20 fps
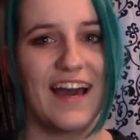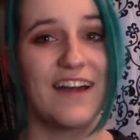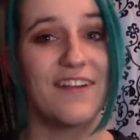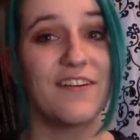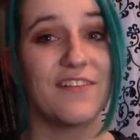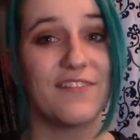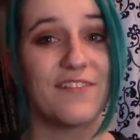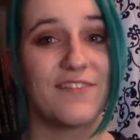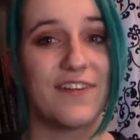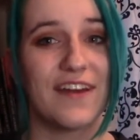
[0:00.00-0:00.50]
I
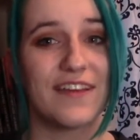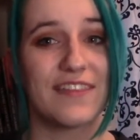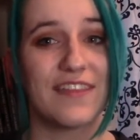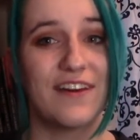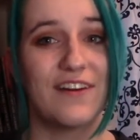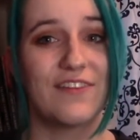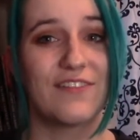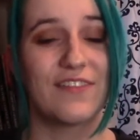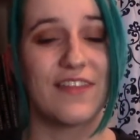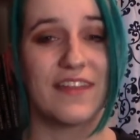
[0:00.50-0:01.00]
love the fact,
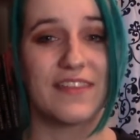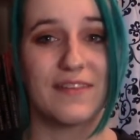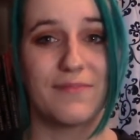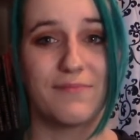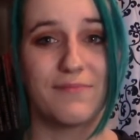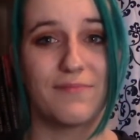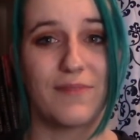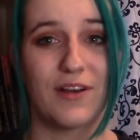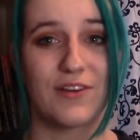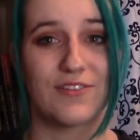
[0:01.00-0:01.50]
though, that
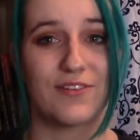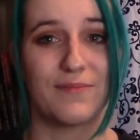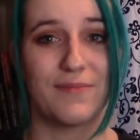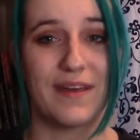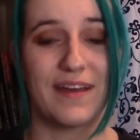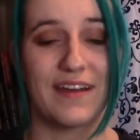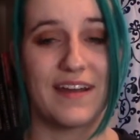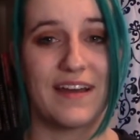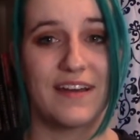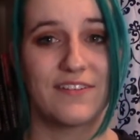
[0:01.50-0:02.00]
the Martian
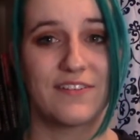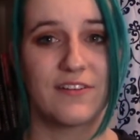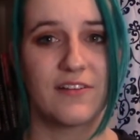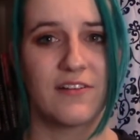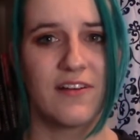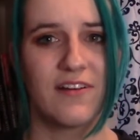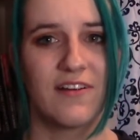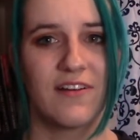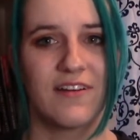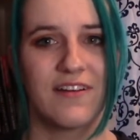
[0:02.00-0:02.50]

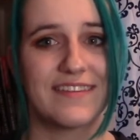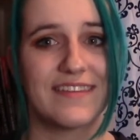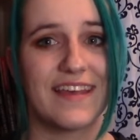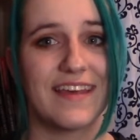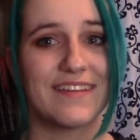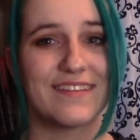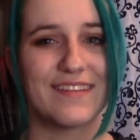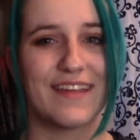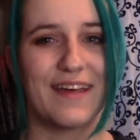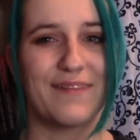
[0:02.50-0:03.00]
Manhunter
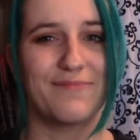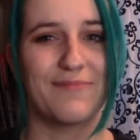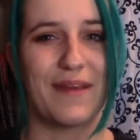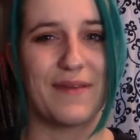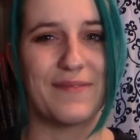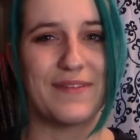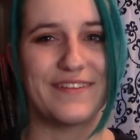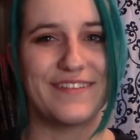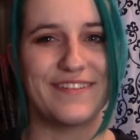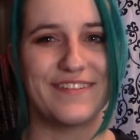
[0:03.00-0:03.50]
says that
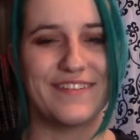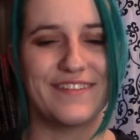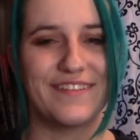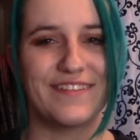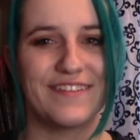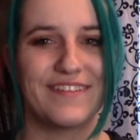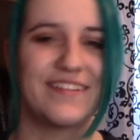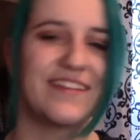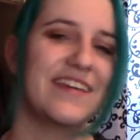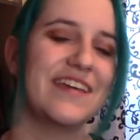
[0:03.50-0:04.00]
maybe
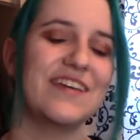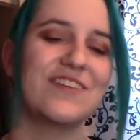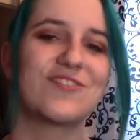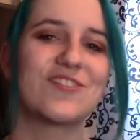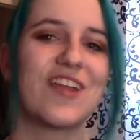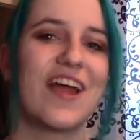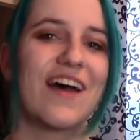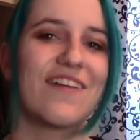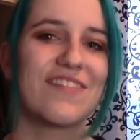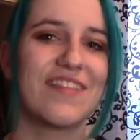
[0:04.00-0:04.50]
he
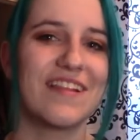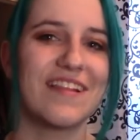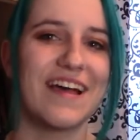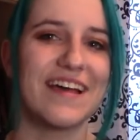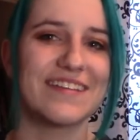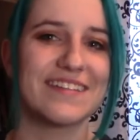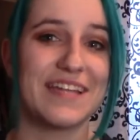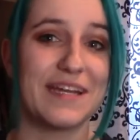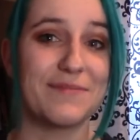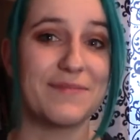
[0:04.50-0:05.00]
should have the
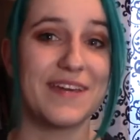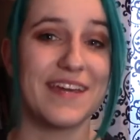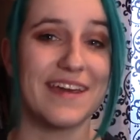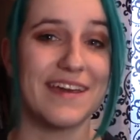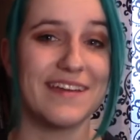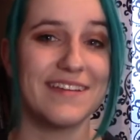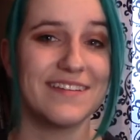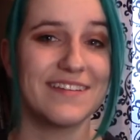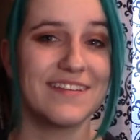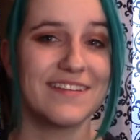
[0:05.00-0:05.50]
last name
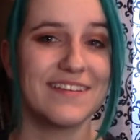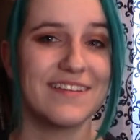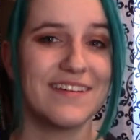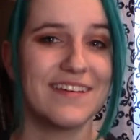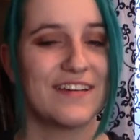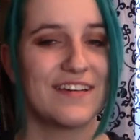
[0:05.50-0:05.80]
Kent.